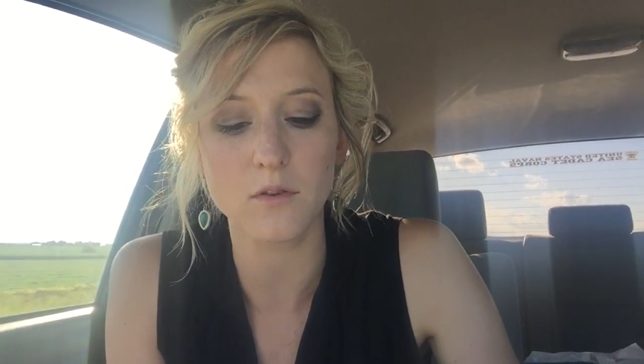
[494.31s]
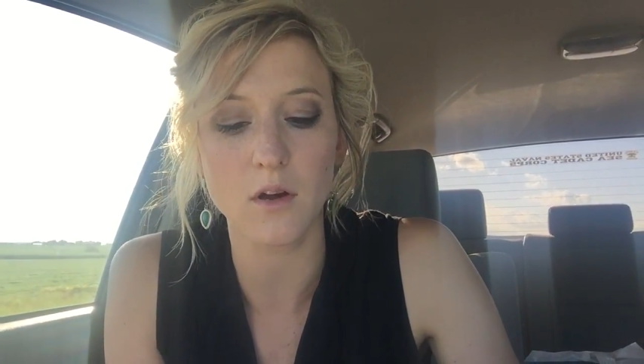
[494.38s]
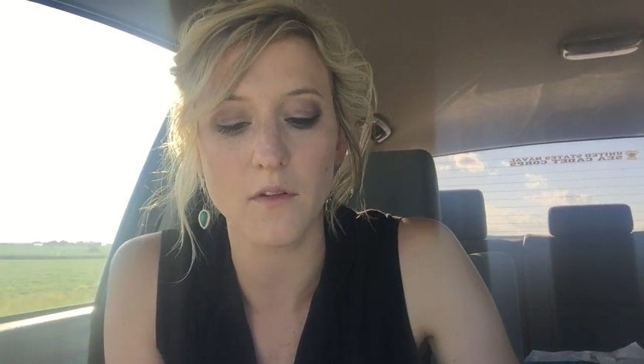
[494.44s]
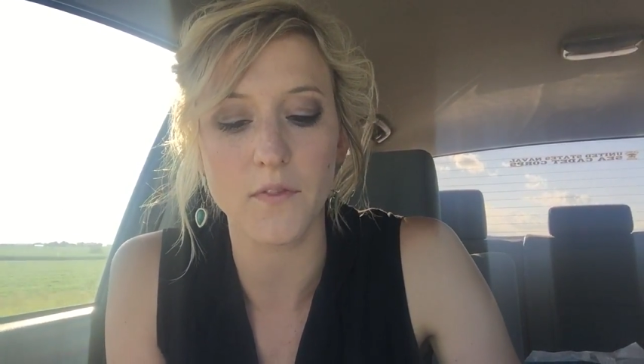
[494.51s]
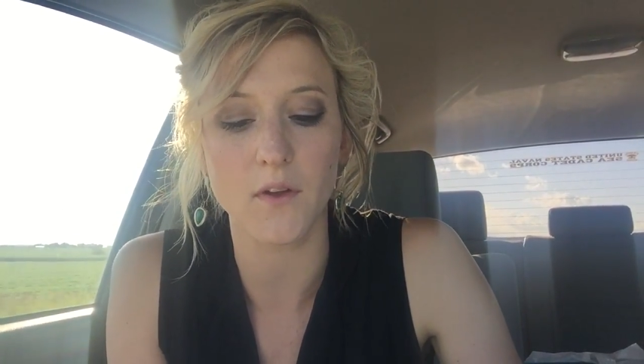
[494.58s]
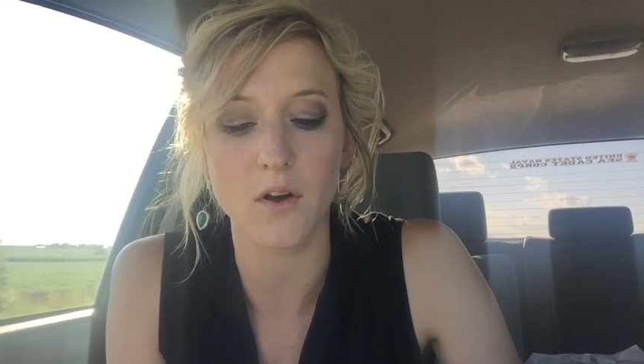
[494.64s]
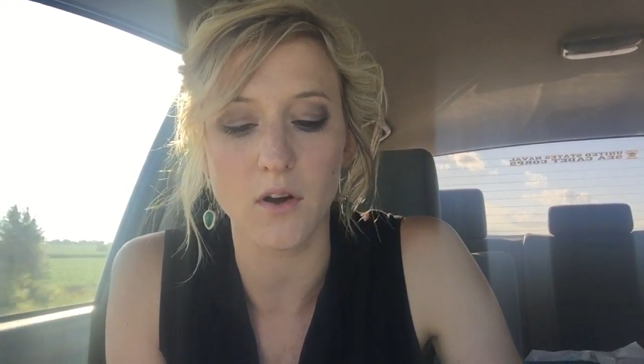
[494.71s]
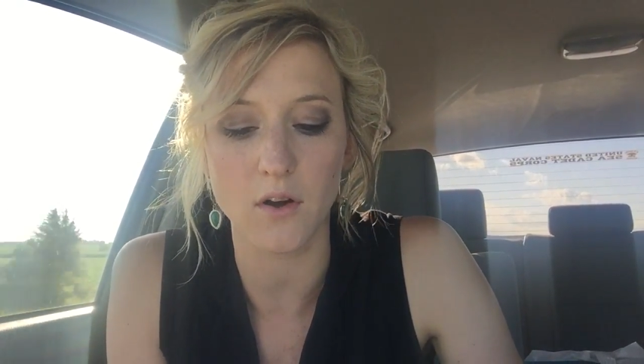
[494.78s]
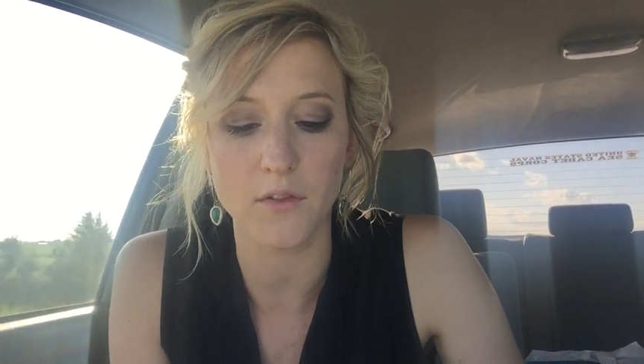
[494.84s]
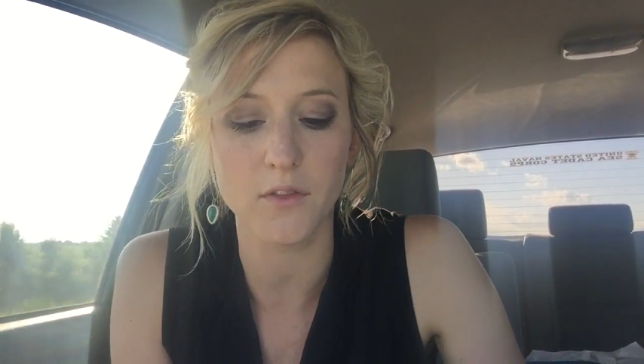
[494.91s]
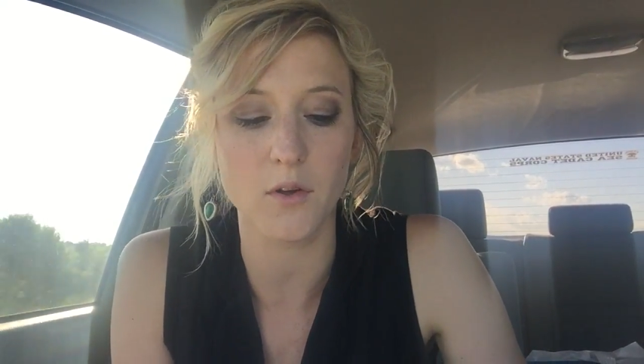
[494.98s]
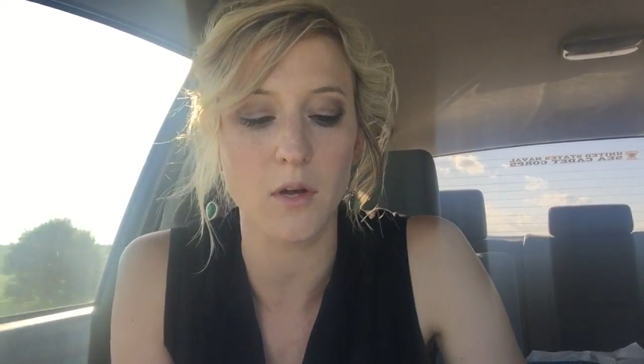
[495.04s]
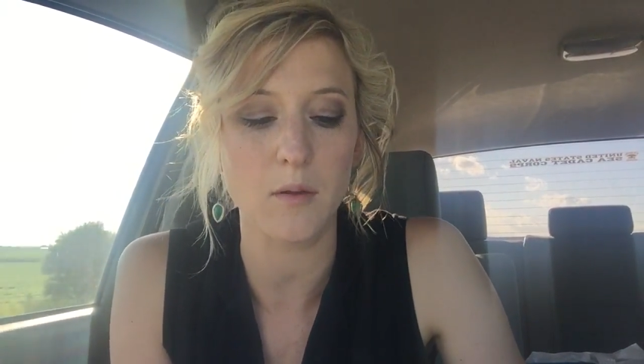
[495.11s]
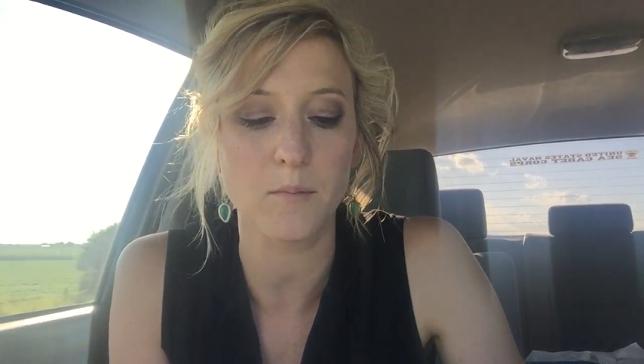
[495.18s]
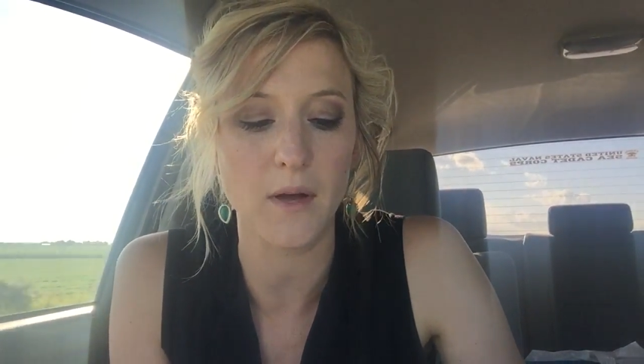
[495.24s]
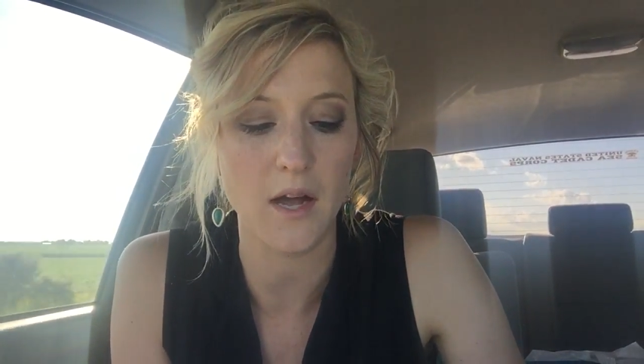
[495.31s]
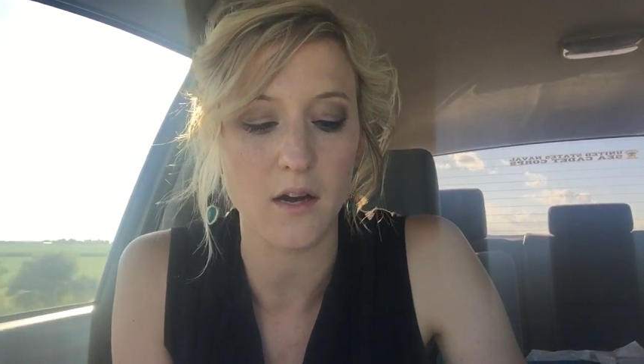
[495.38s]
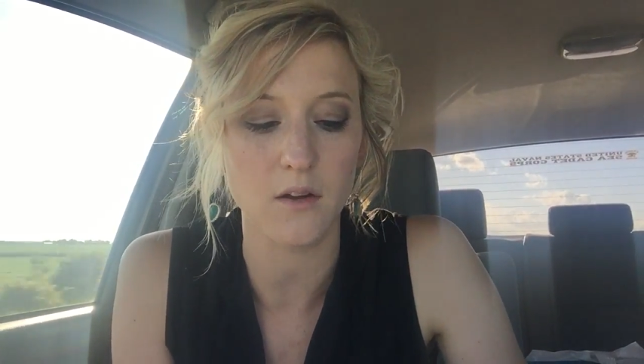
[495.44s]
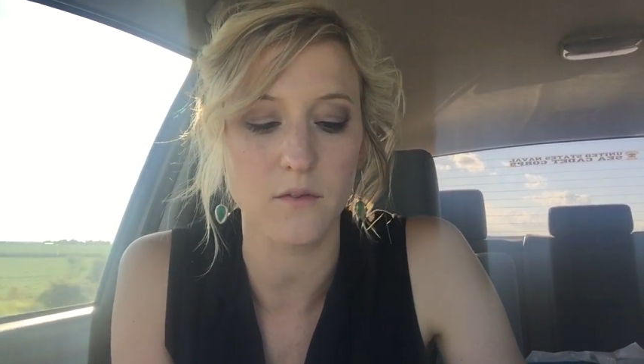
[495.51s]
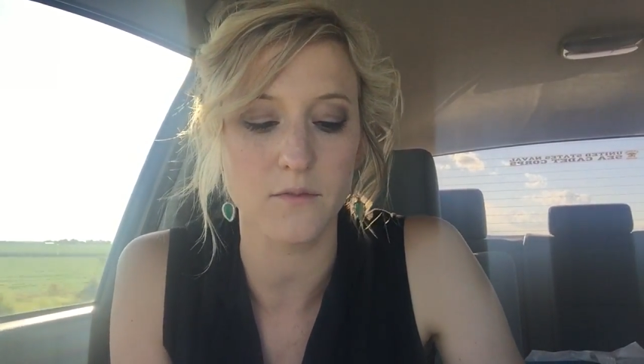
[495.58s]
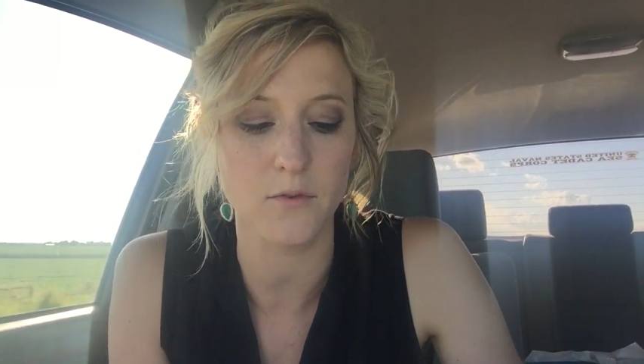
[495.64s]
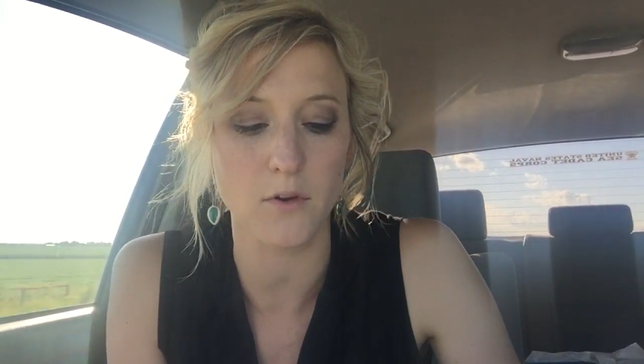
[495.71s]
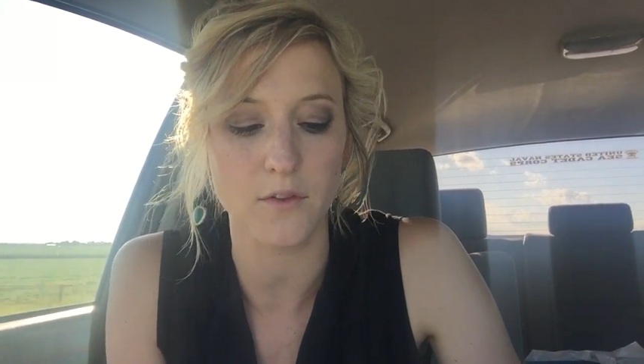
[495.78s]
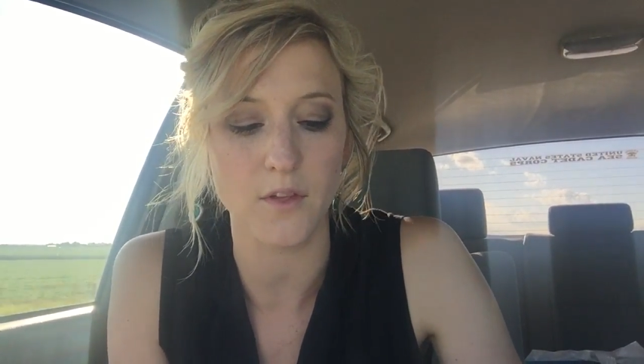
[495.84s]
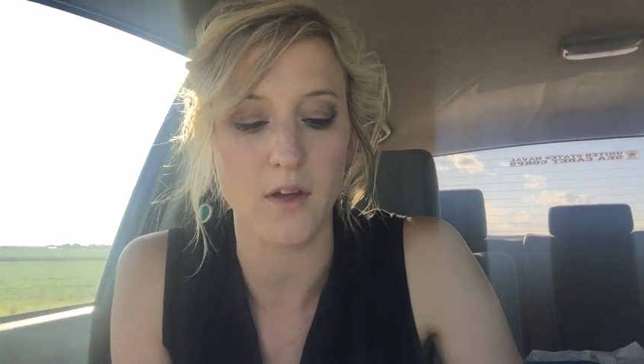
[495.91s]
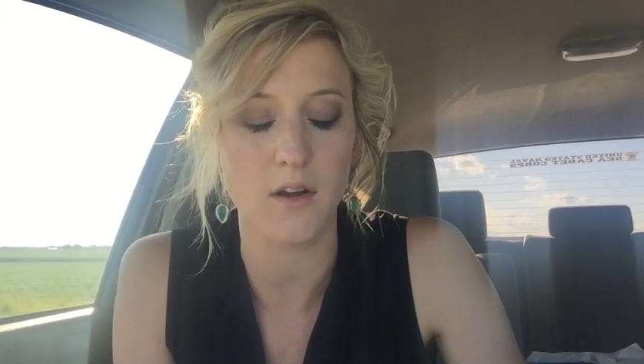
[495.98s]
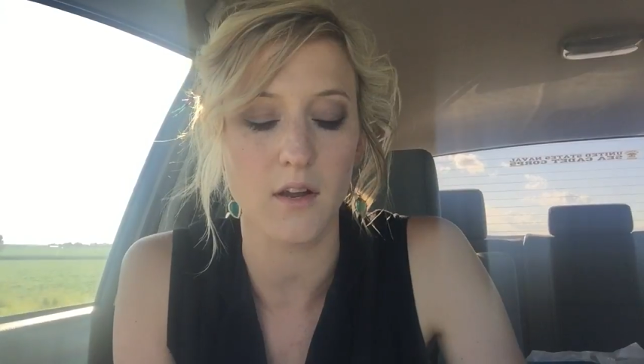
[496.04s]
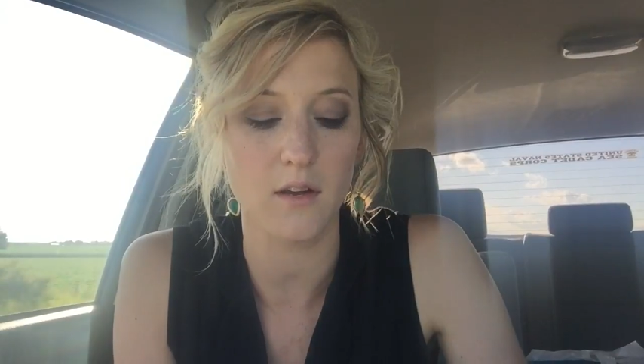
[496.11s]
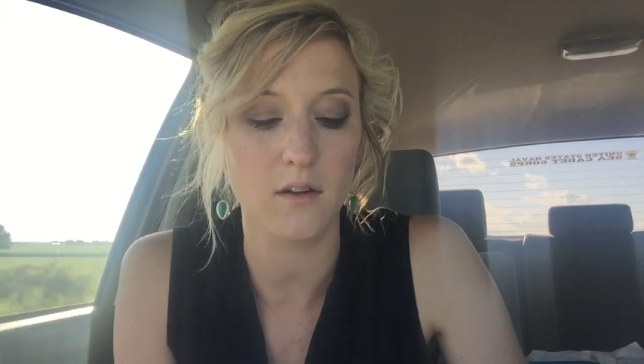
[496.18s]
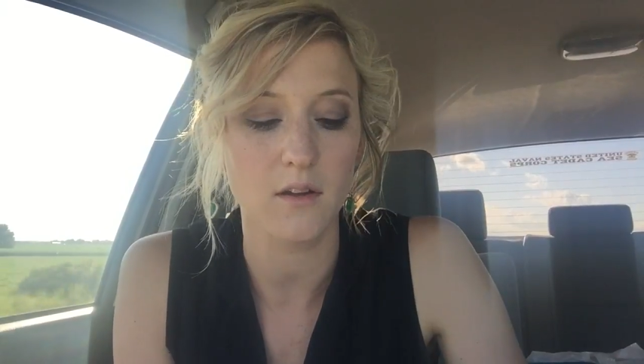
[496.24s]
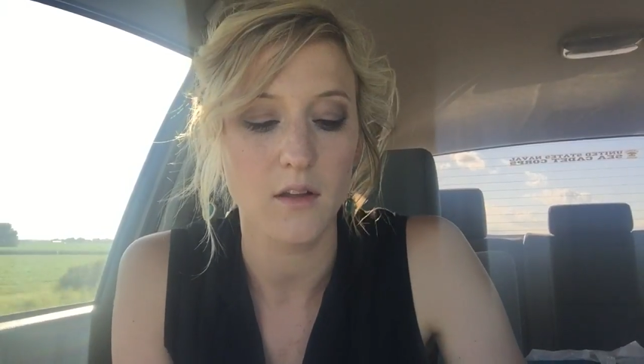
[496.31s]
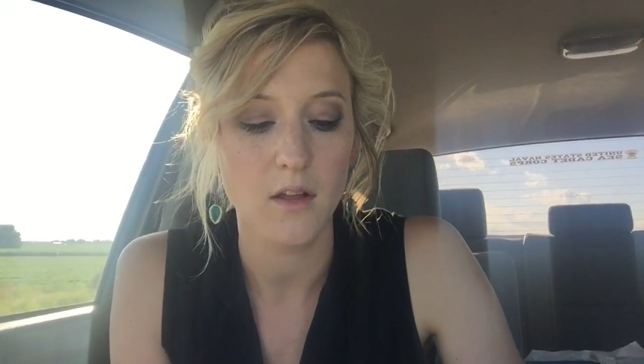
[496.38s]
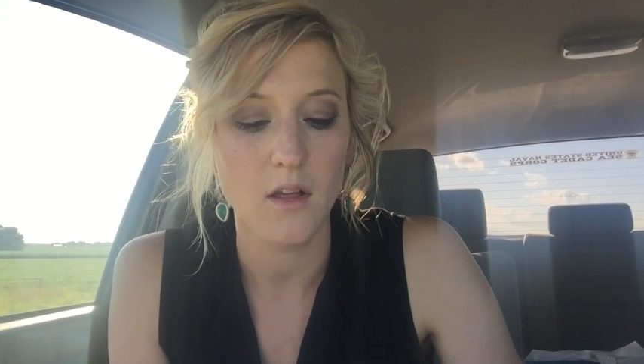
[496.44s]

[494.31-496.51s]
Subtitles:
throughout the earth, going back and forth on it."